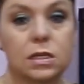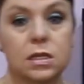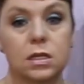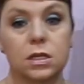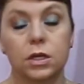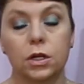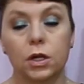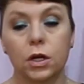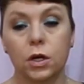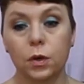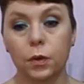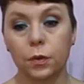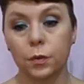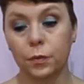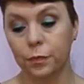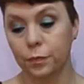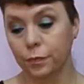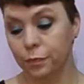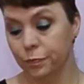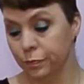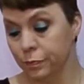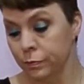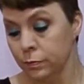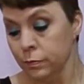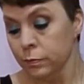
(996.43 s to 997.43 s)
you know,
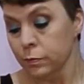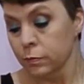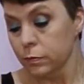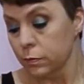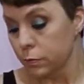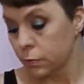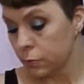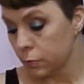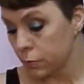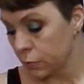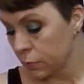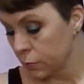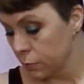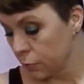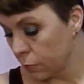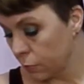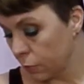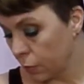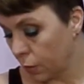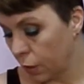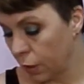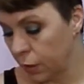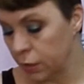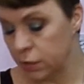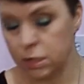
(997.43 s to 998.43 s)

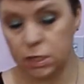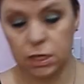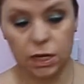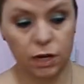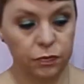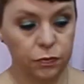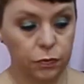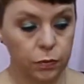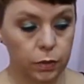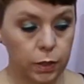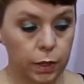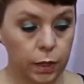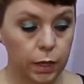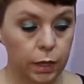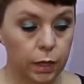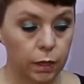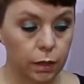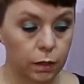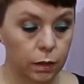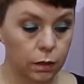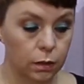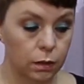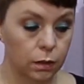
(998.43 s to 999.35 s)
it's definitely